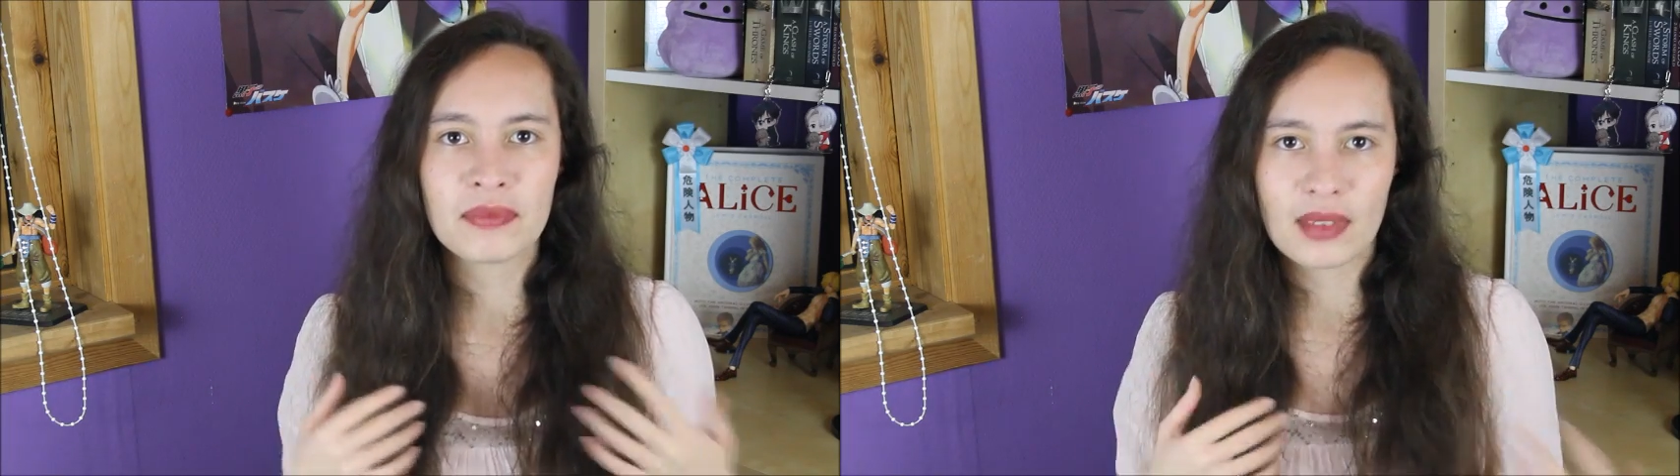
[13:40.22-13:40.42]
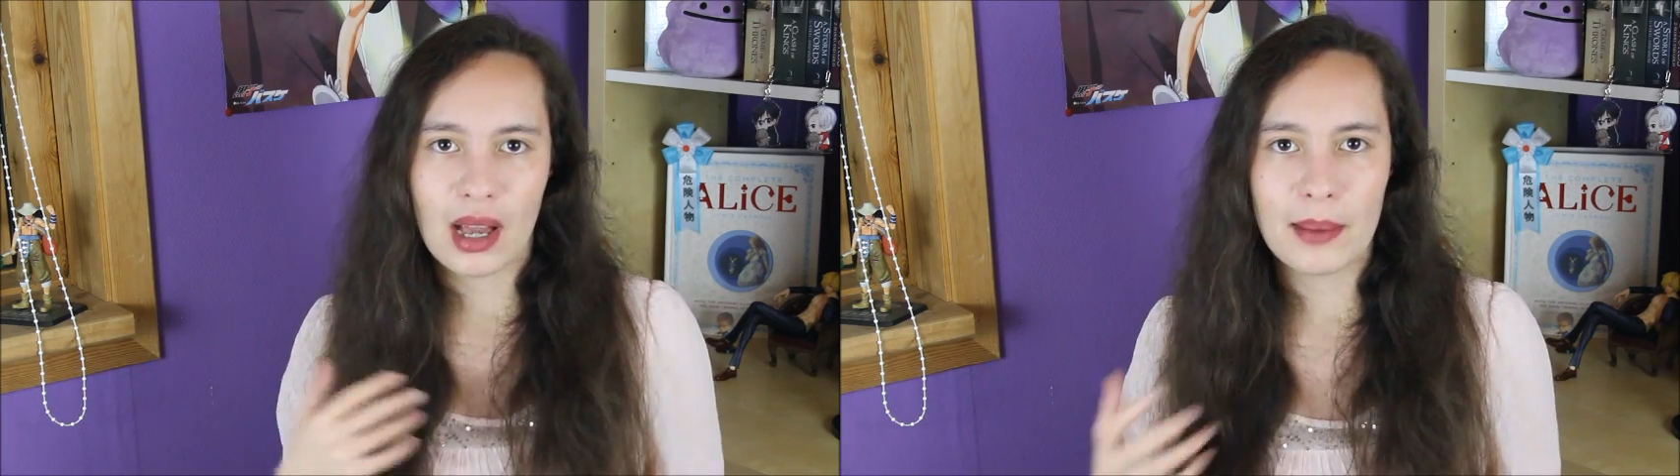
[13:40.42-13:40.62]

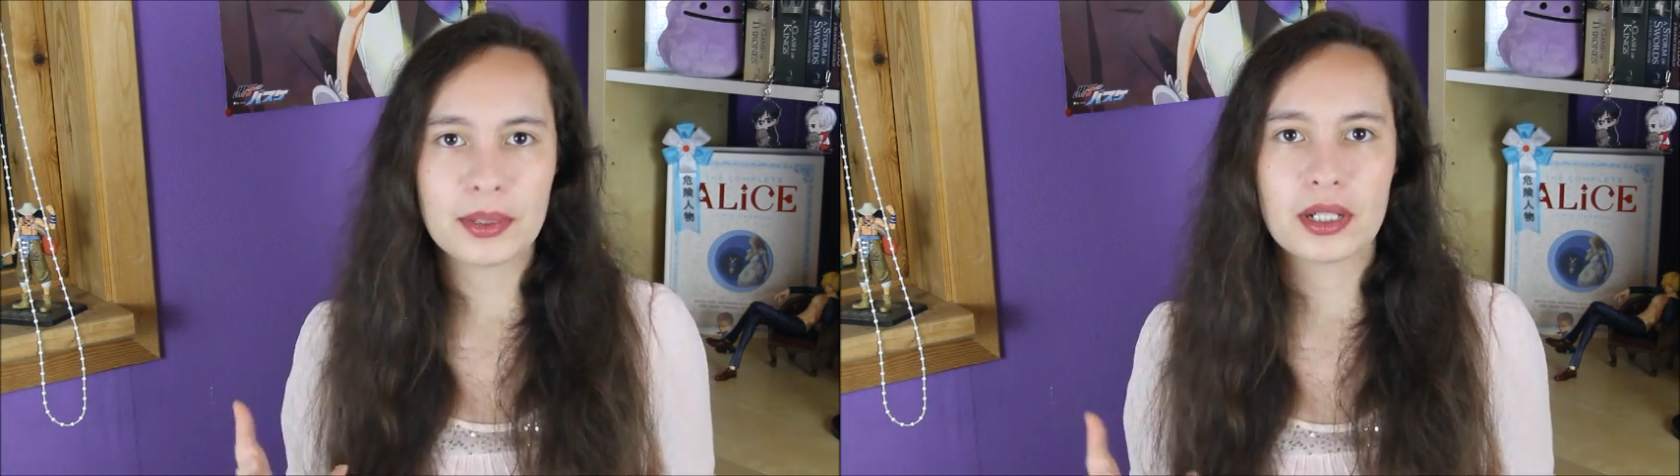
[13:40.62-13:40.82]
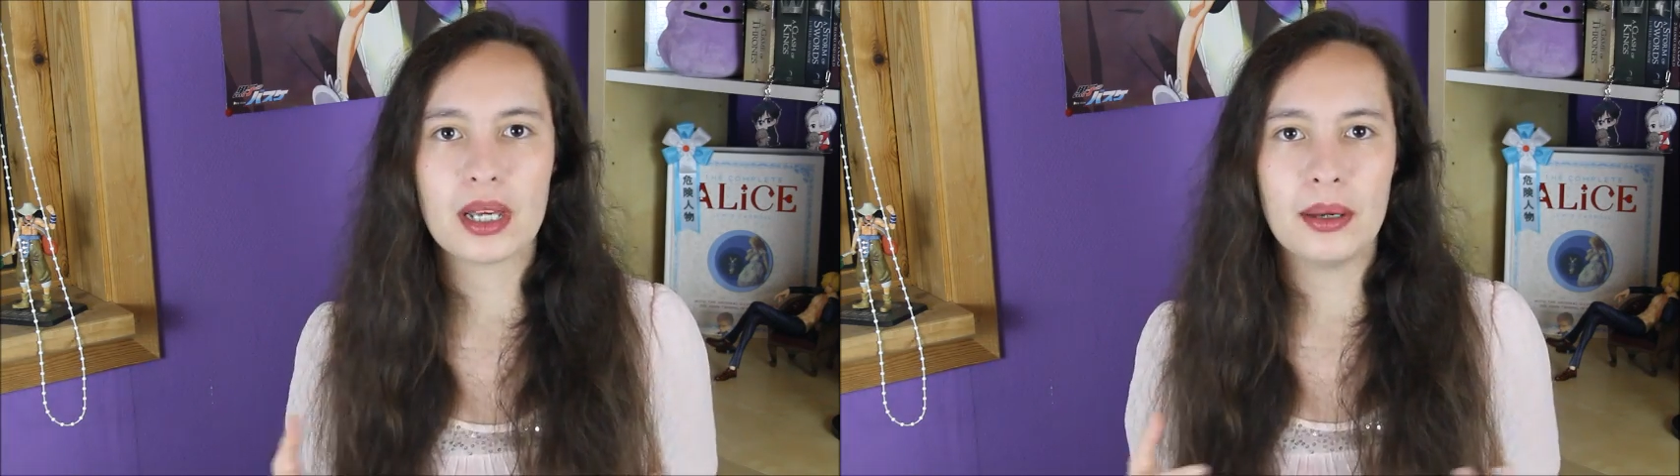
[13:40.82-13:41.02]
I'm
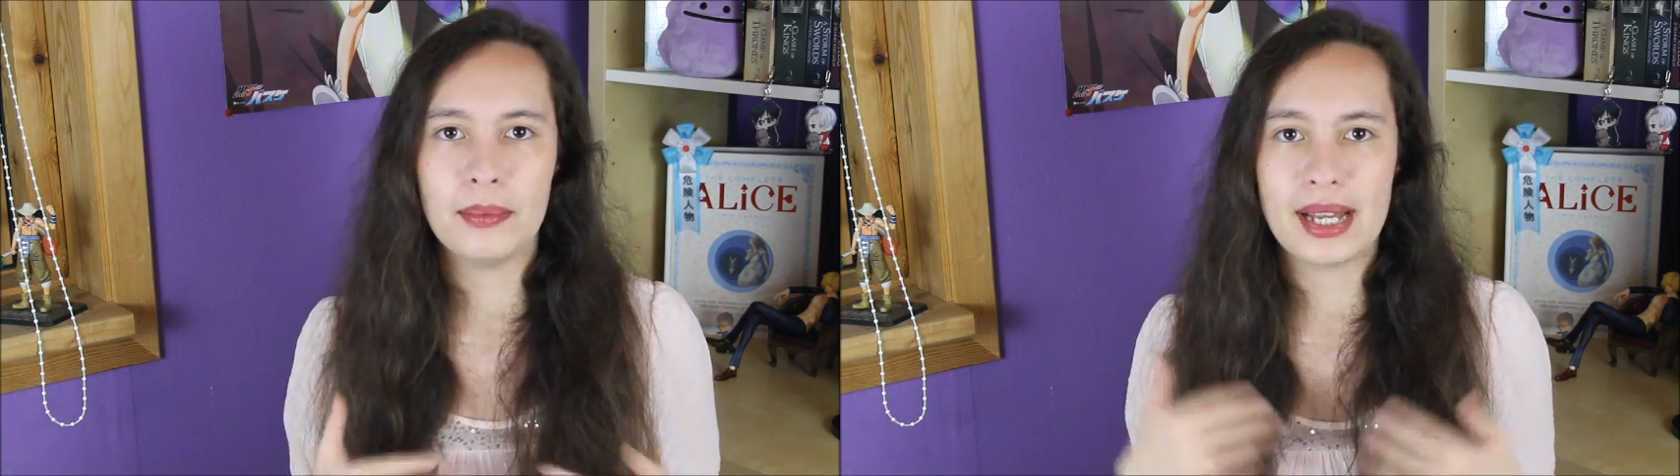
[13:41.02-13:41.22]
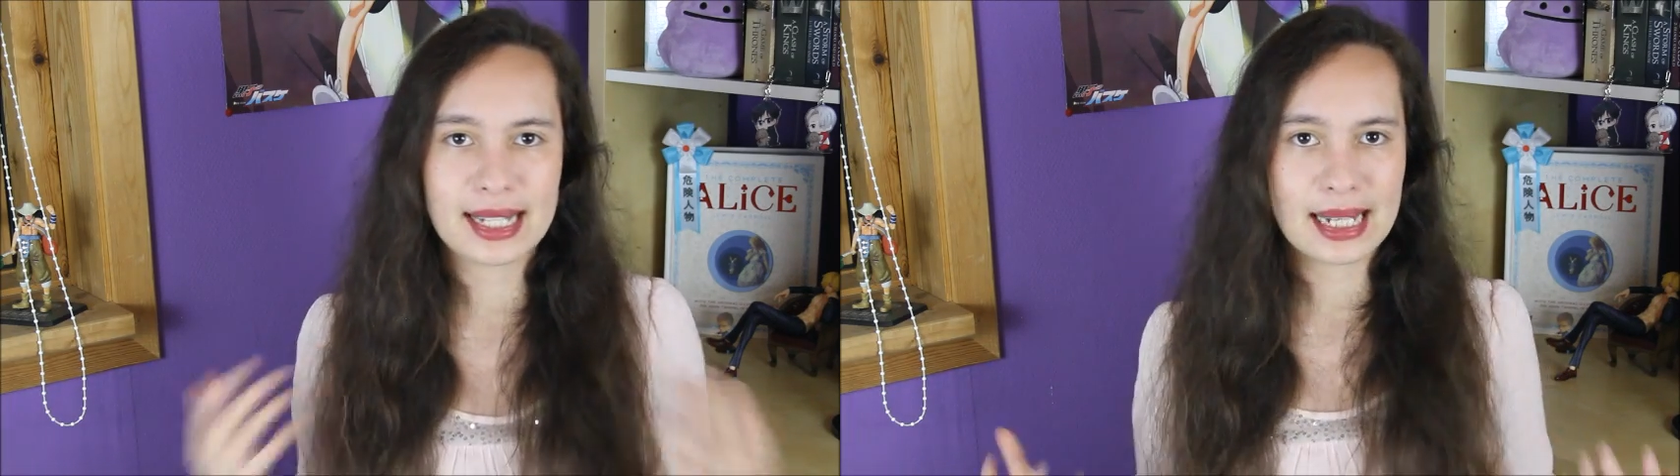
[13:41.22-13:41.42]
gonna
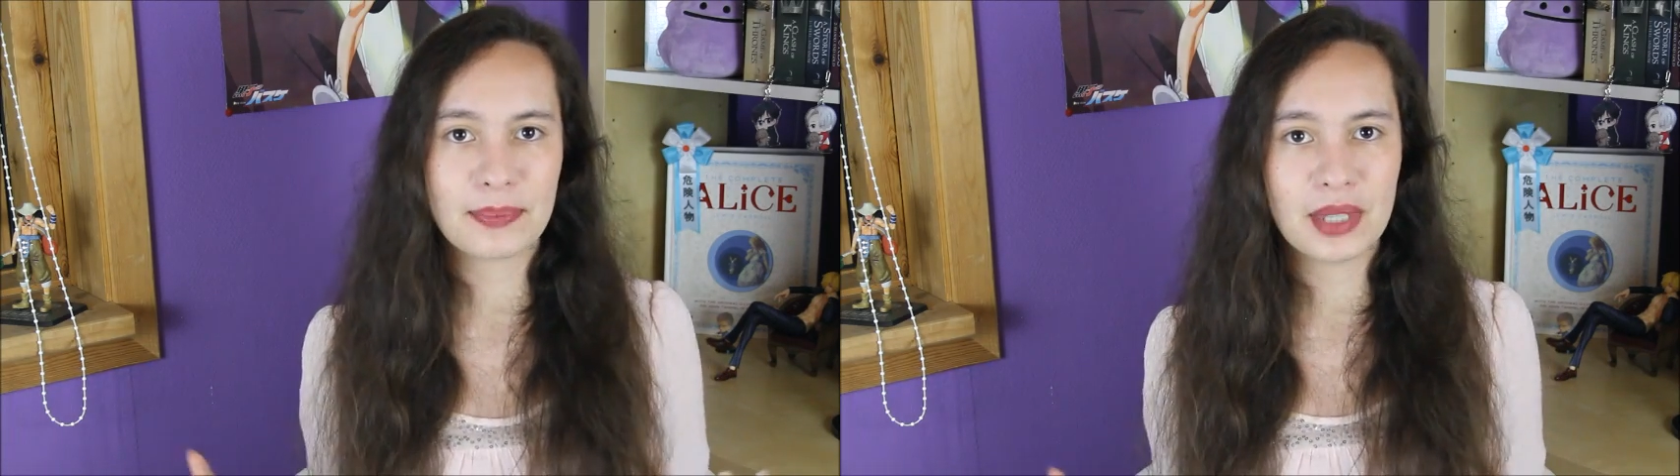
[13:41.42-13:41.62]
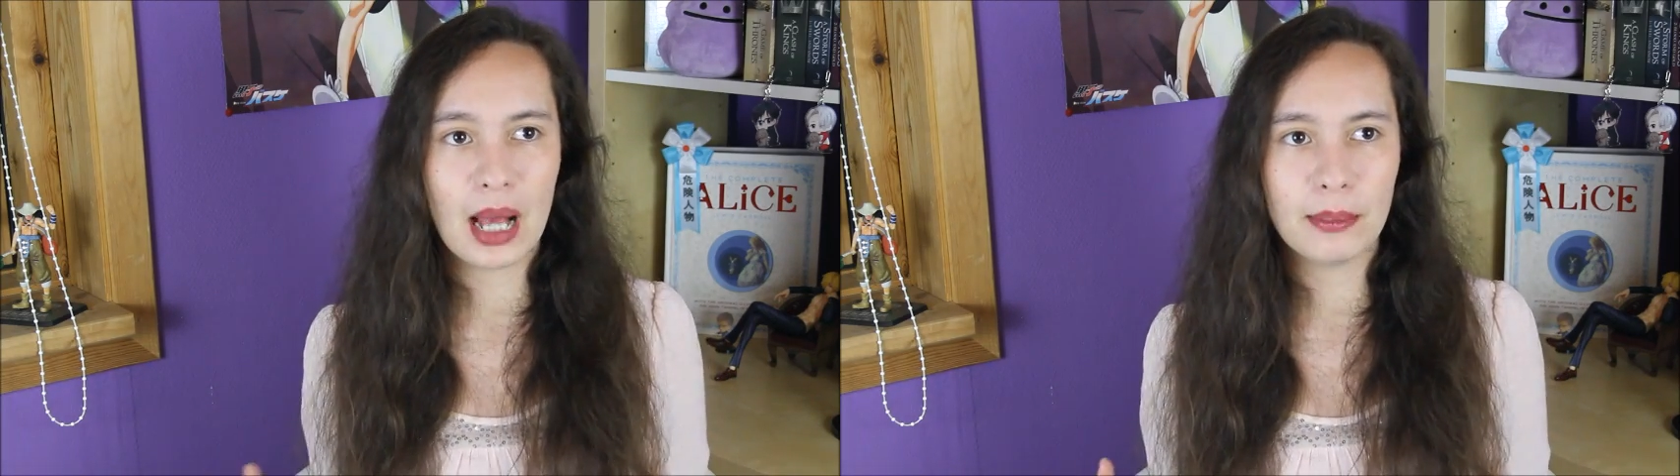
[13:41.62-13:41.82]
accept
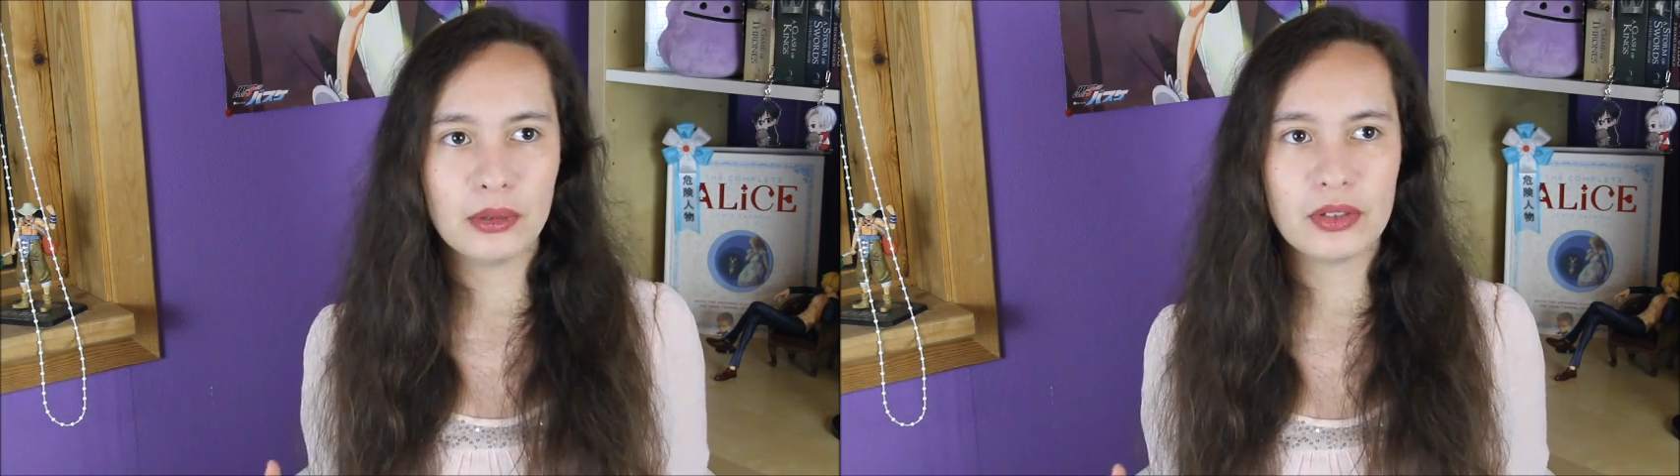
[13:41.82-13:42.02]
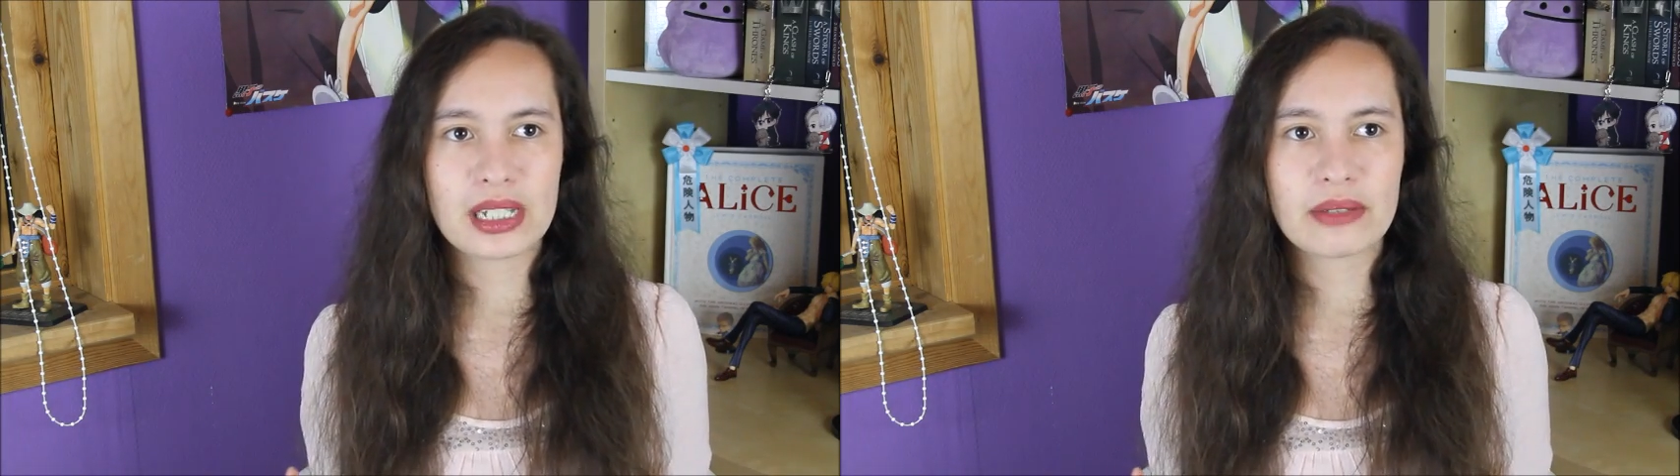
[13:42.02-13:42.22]
the help
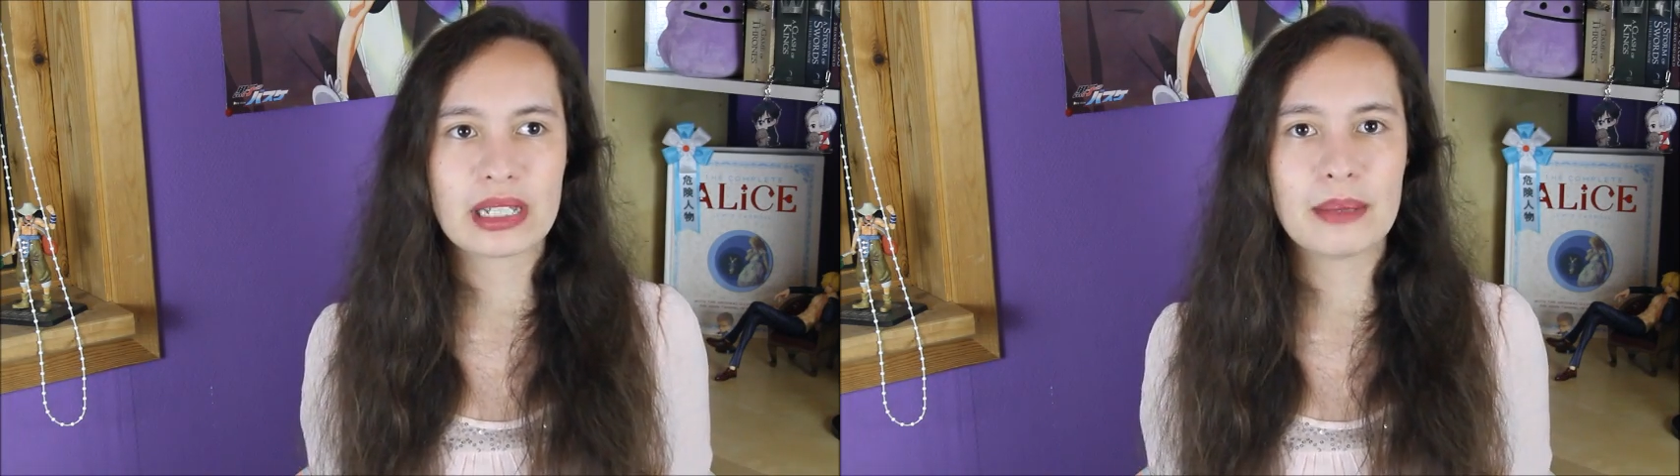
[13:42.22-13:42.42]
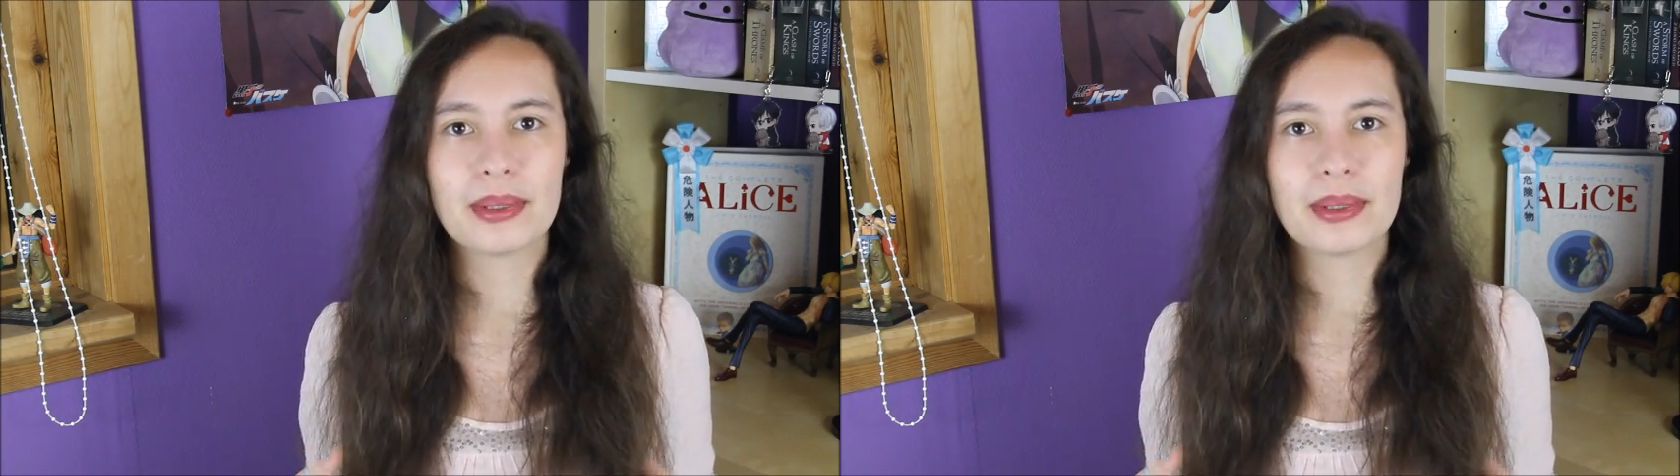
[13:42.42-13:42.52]
Luffy's giving him.